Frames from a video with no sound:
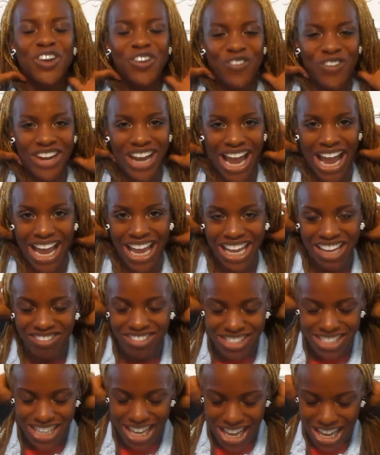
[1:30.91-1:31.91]
when I
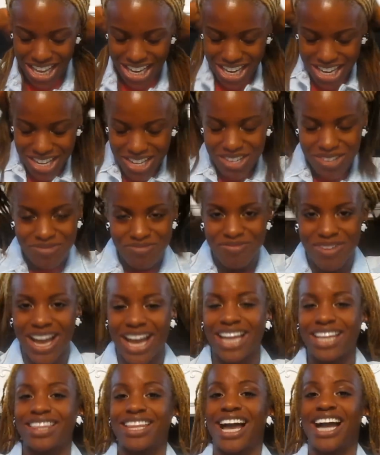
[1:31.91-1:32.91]
have done
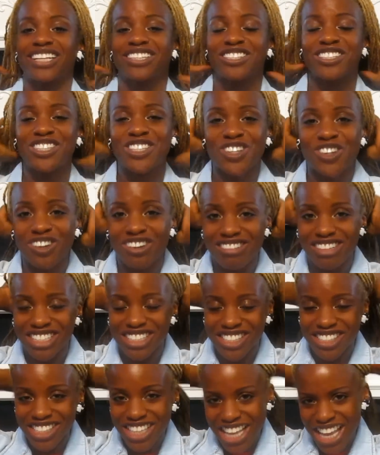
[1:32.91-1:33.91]
my lock
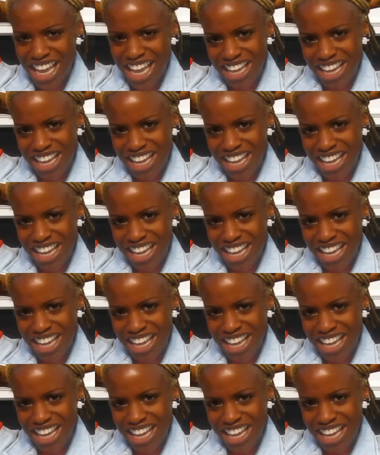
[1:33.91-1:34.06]
tutorials,